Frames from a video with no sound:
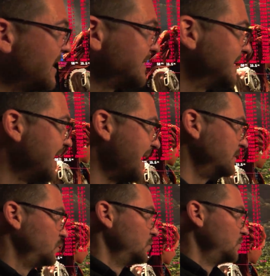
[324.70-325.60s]
gonna see
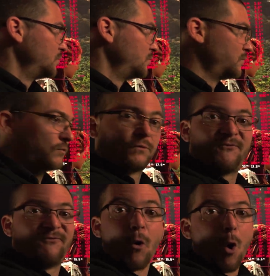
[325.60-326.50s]
like
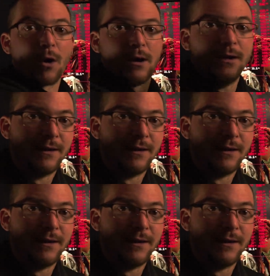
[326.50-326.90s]
four